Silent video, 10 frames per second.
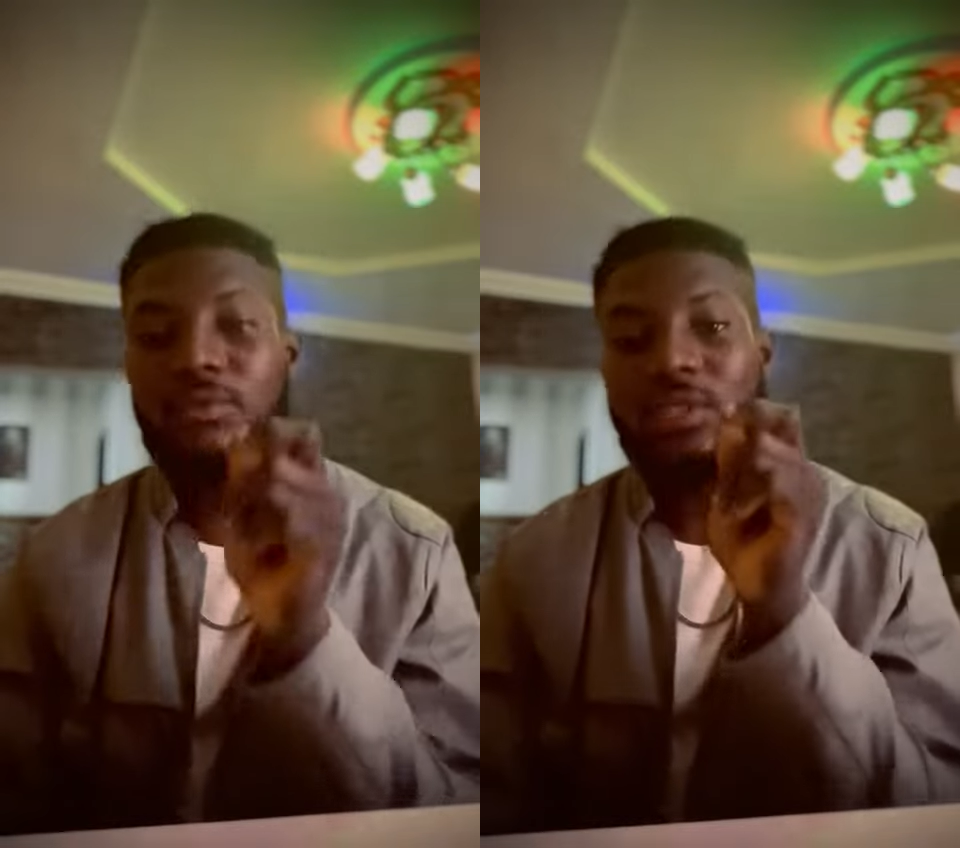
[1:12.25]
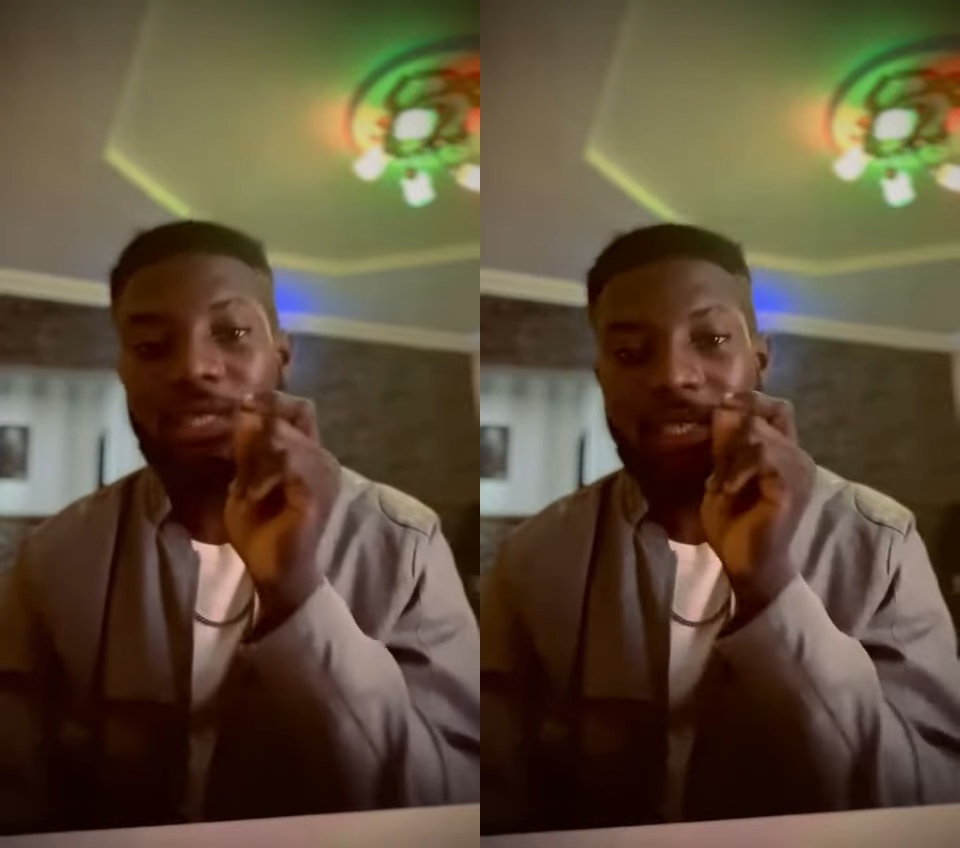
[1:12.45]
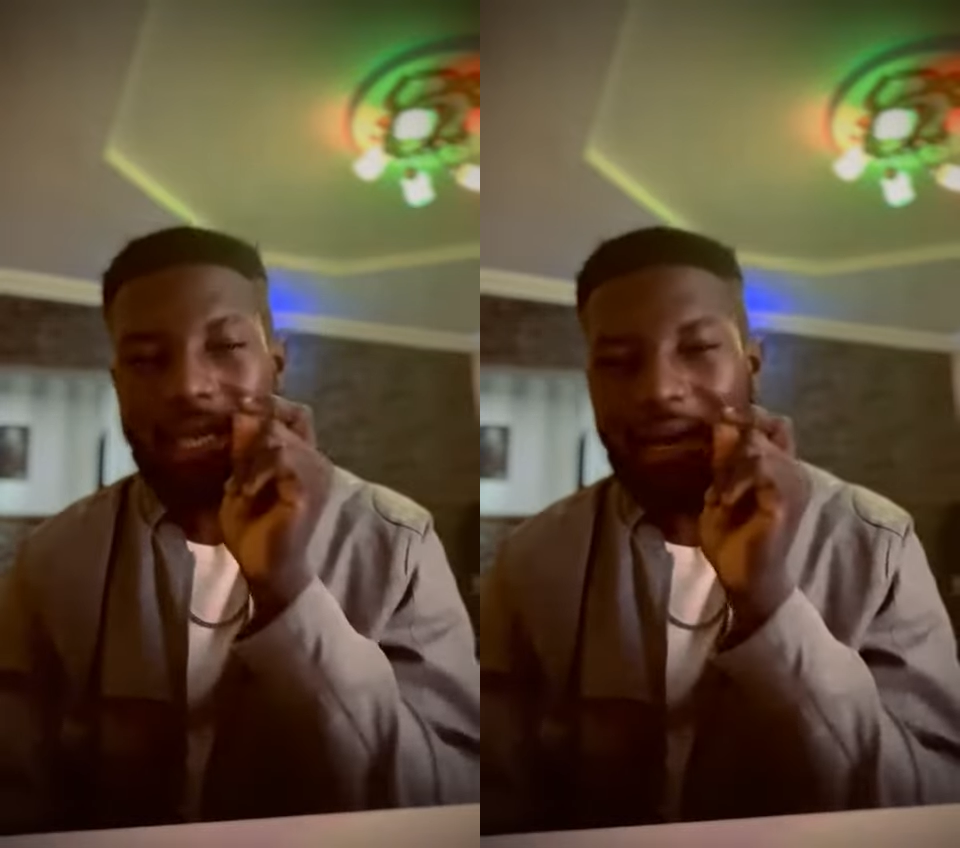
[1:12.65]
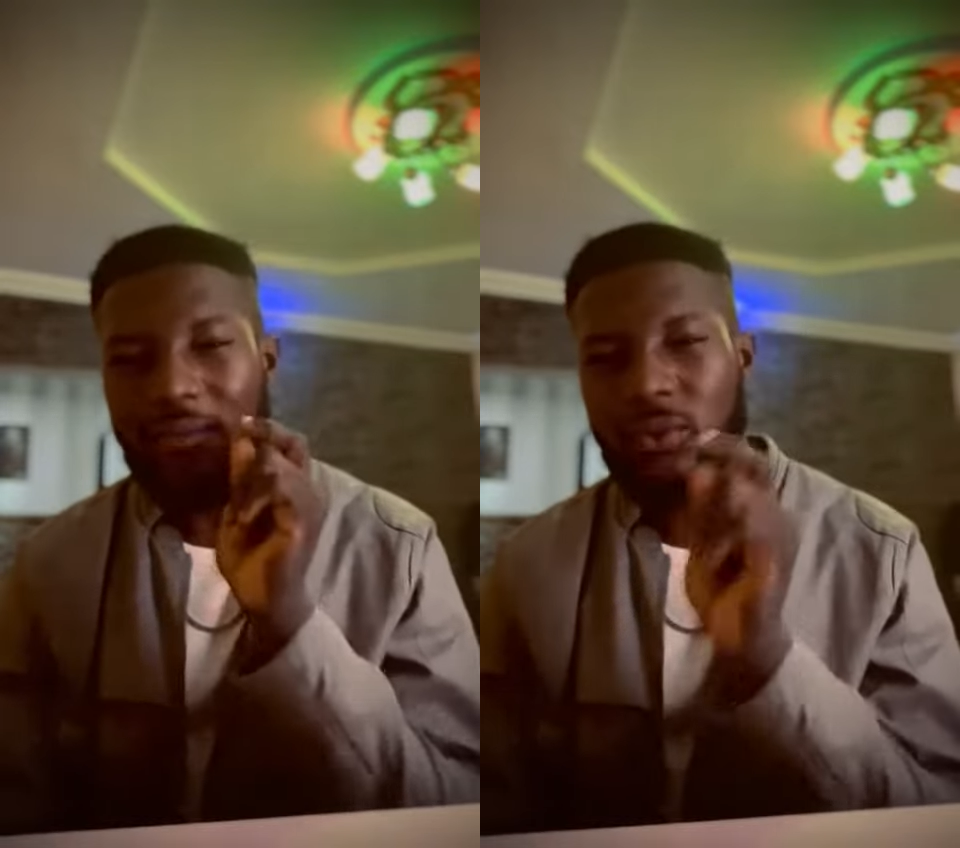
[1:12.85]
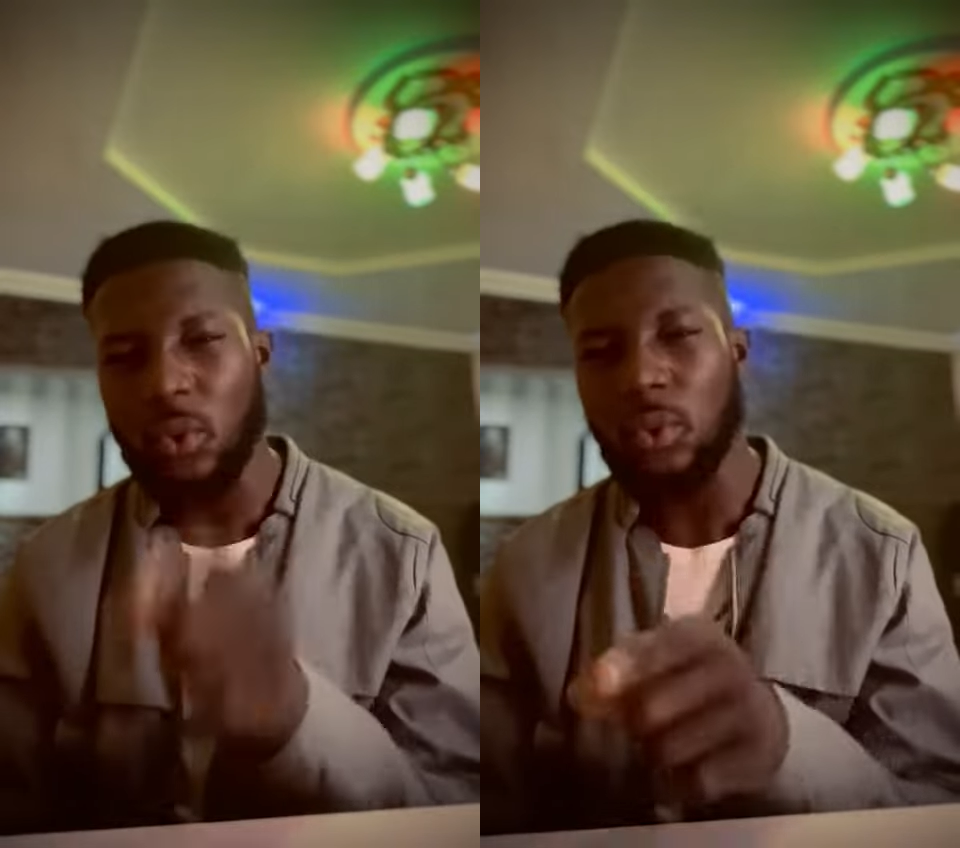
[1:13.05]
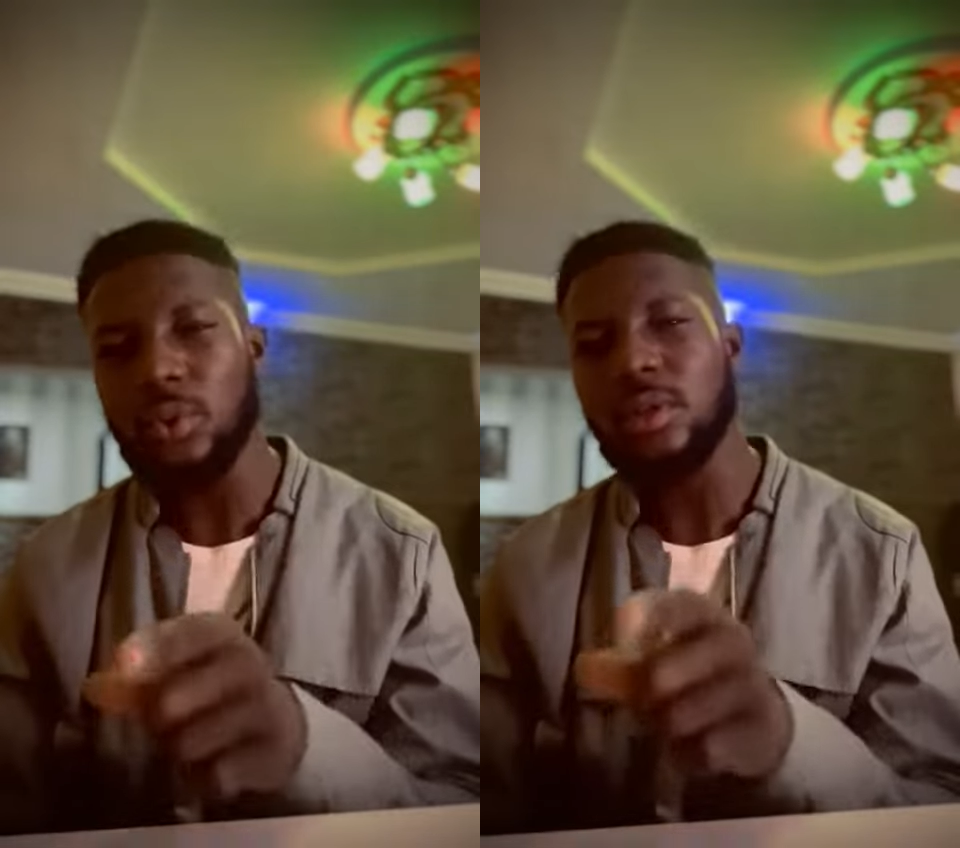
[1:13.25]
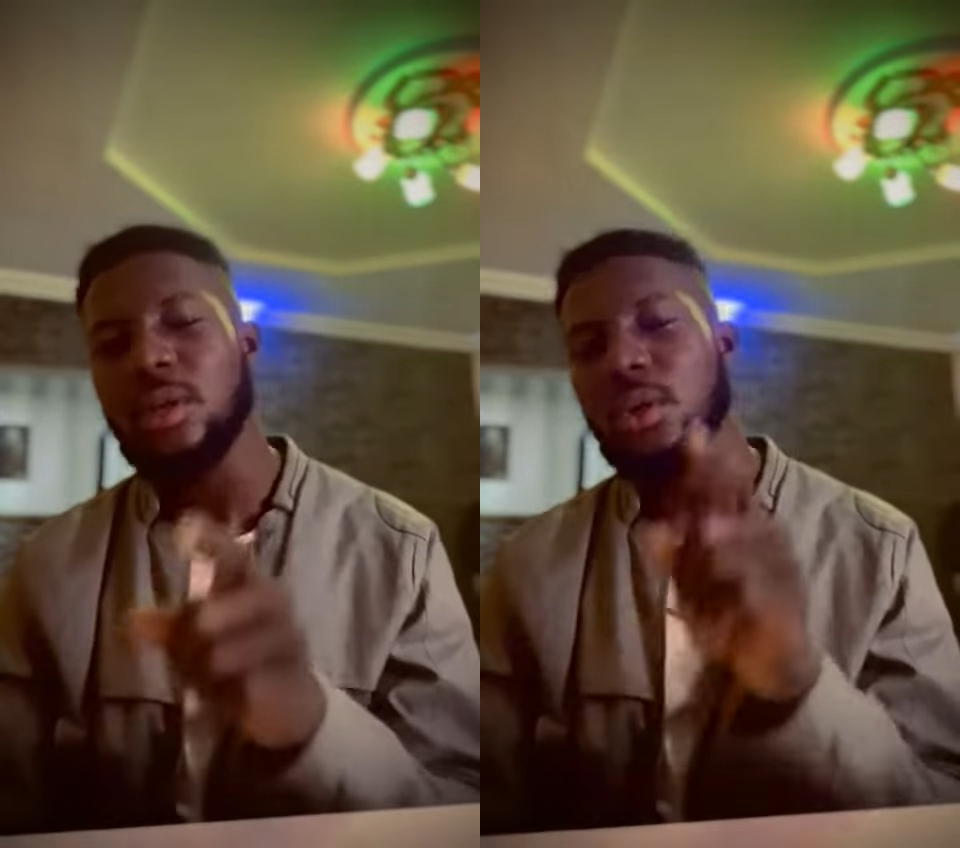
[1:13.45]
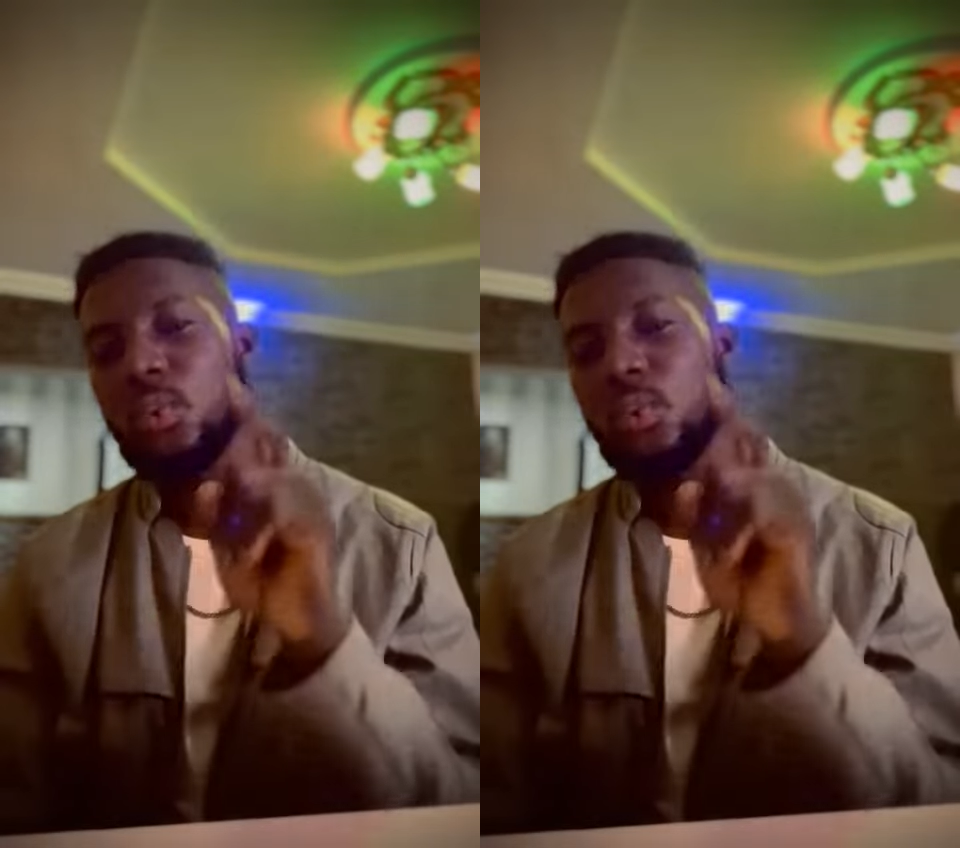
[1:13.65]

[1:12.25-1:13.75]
research I've done